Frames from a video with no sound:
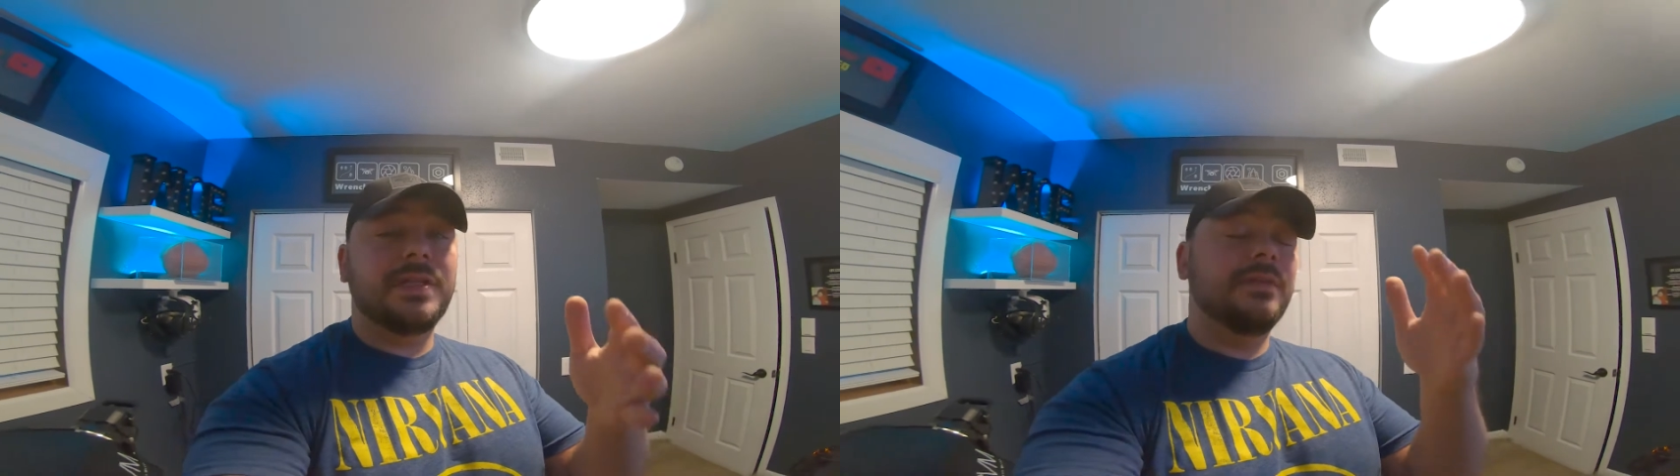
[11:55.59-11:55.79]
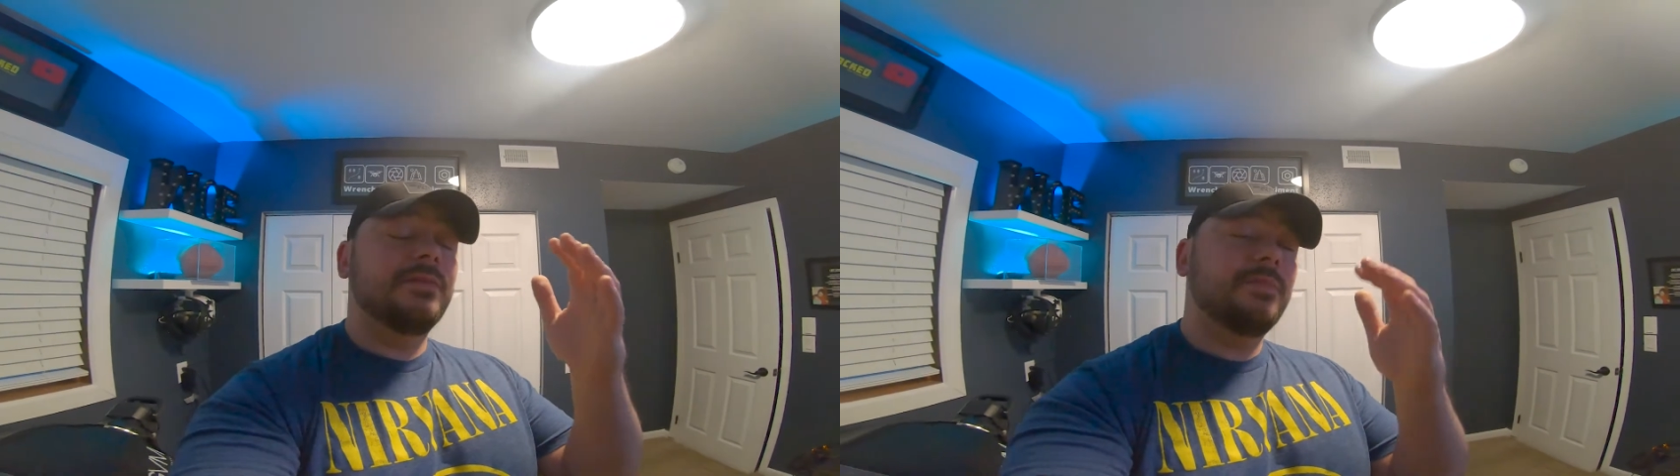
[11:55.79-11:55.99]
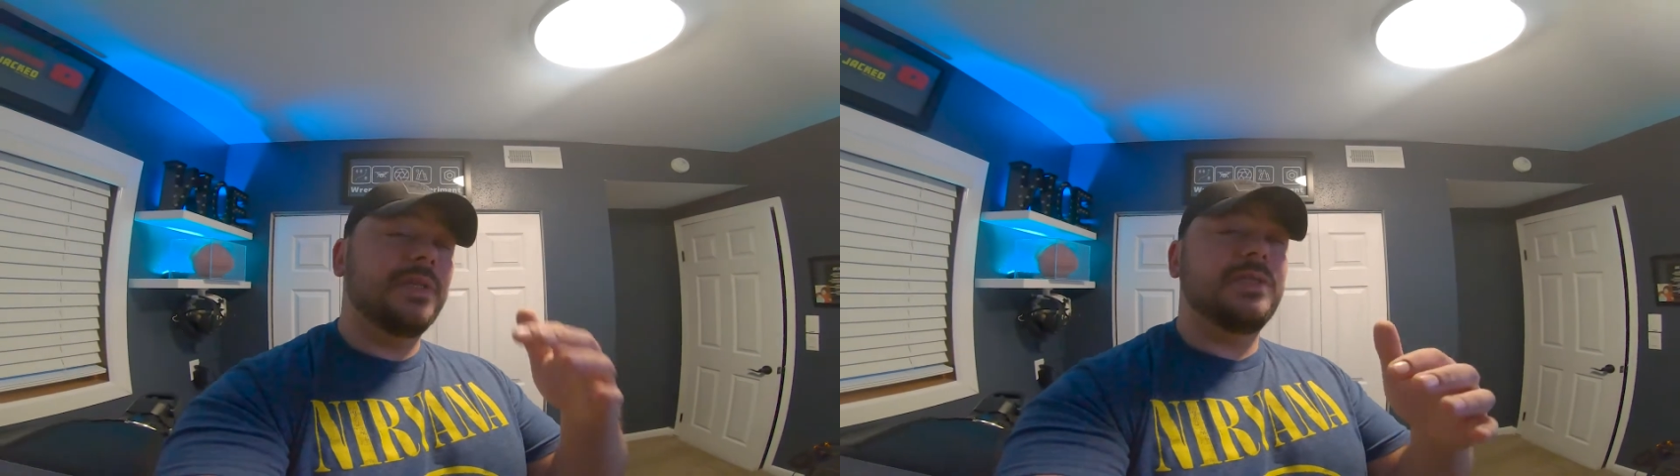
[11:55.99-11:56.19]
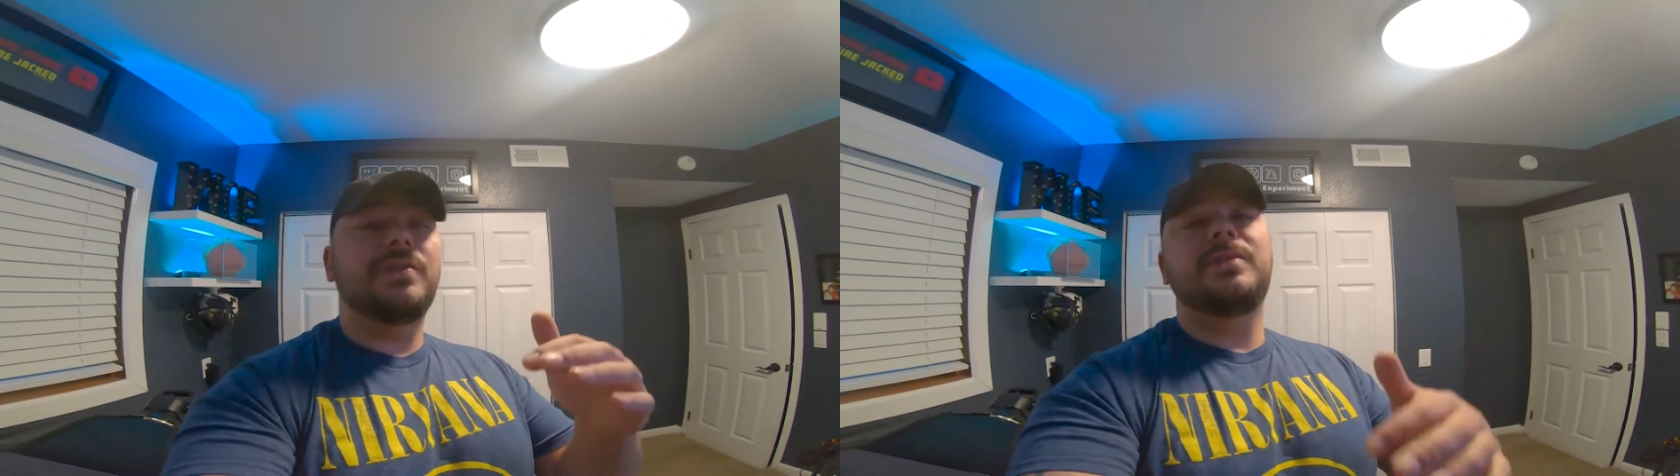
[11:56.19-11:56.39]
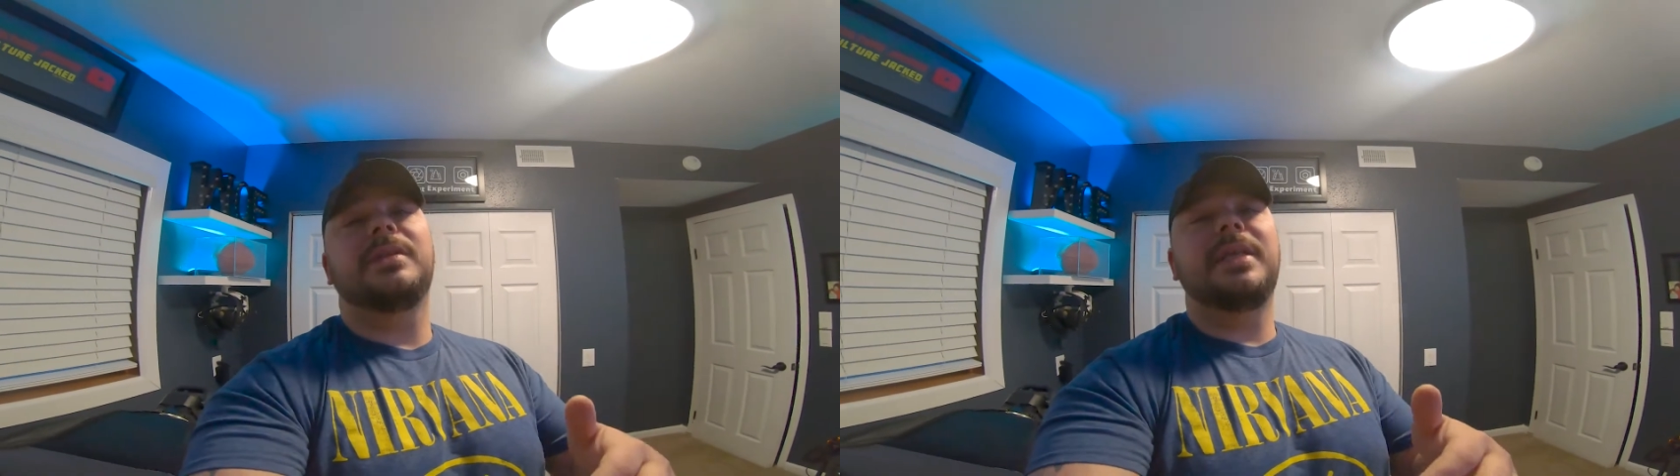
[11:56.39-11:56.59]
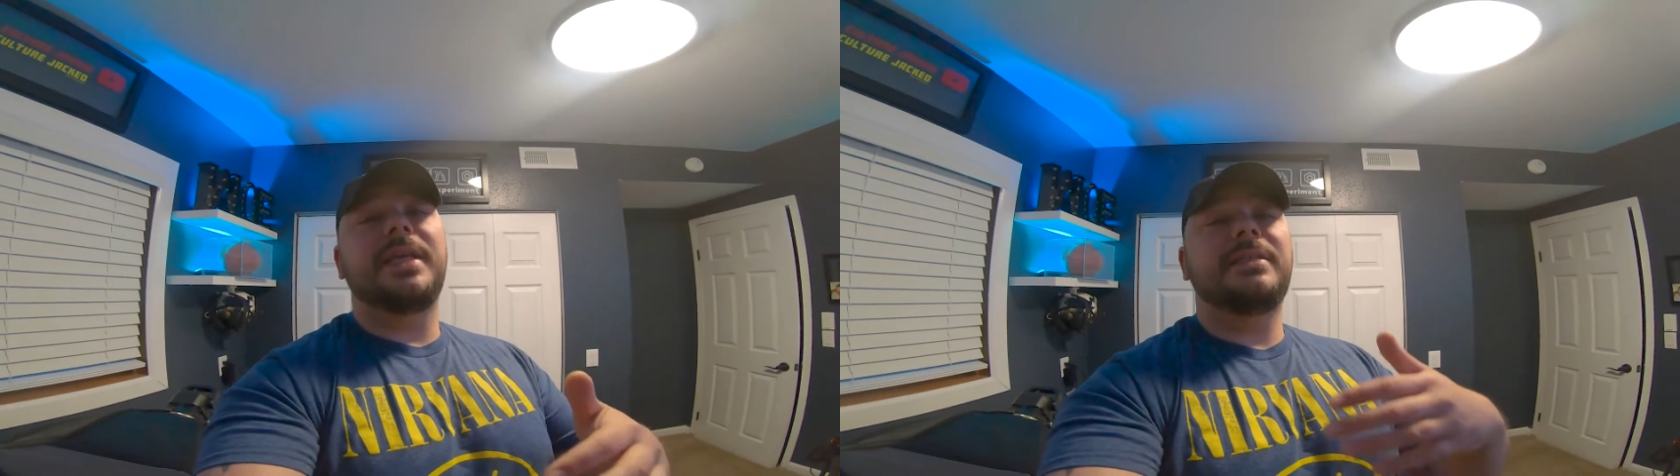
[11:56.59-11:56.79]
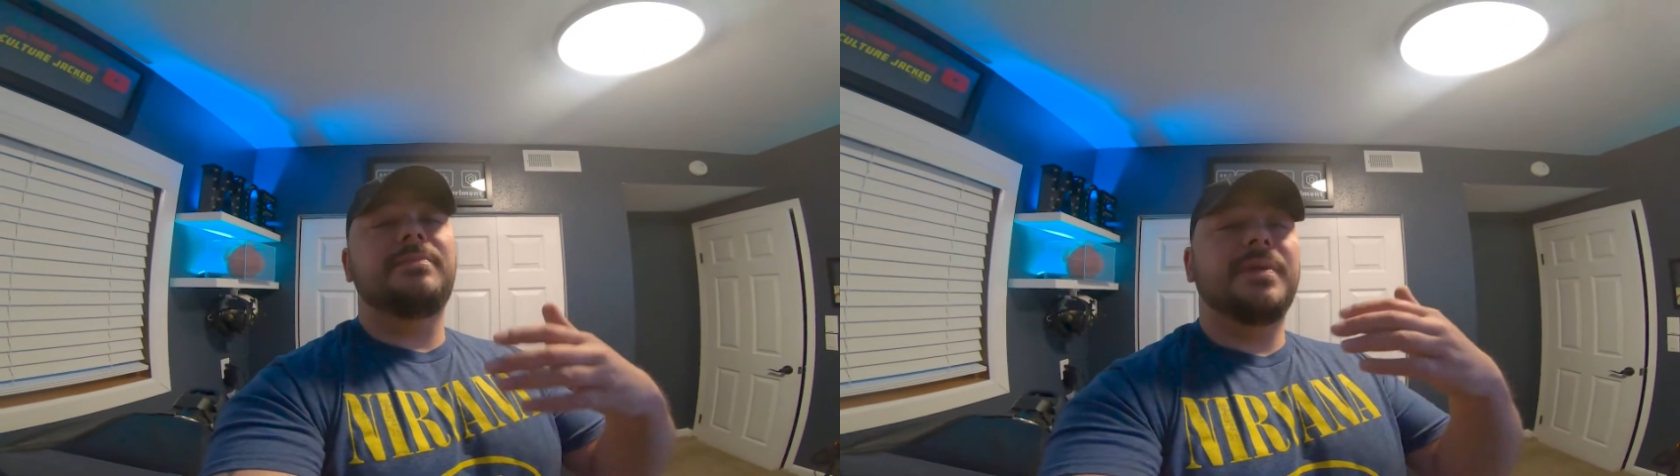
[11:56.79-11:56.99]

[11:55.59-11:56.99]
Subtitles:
in those, please use the links,